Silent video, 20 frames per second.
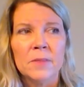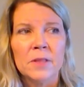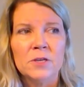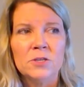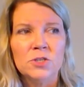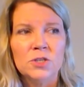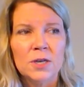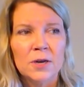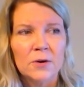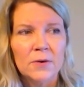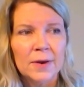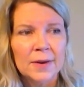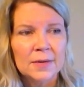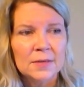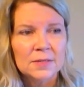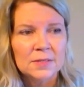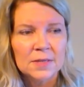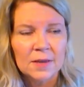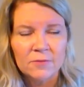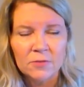sharing
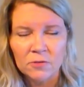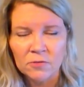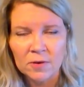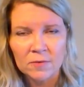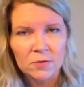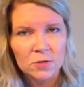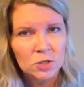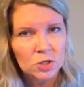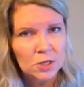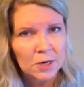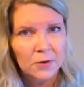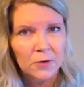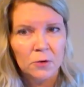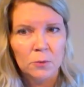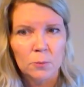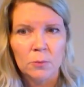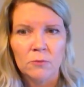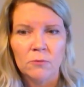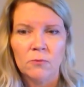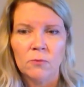stuff you've never
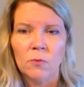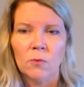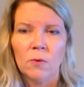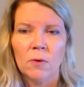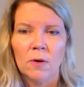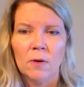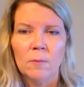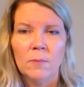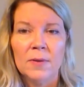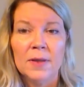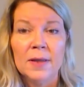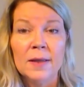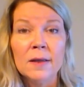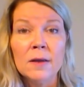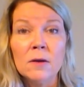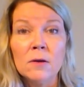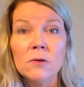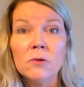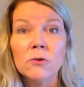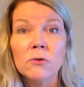shared before,
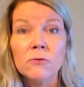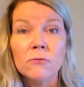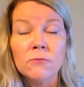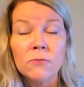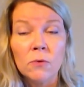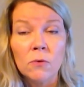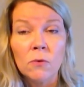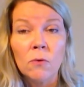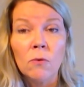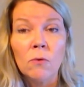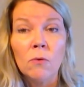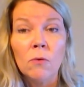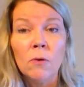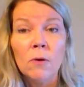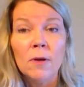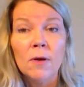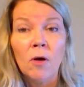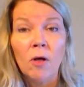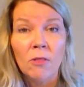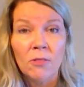being your full,
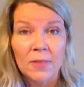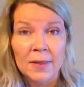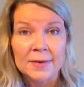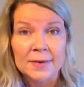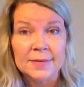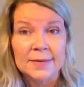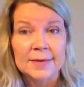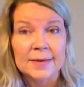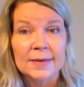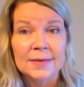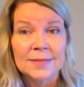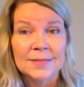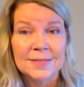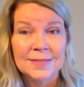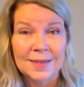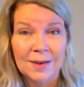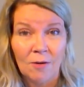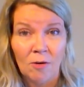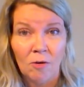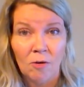authentic
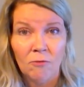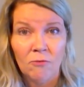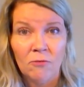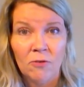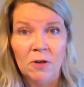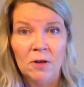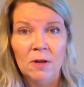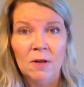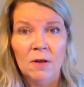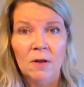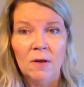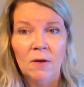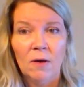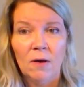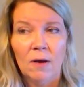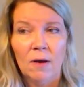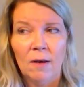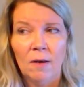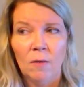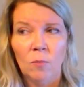self
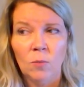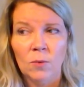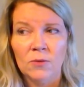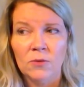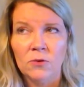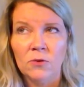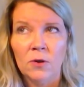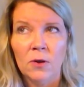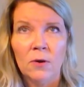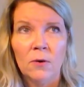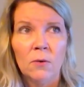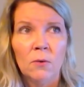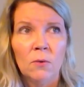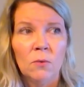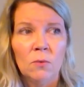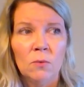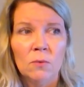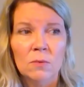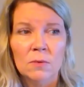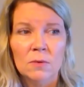with no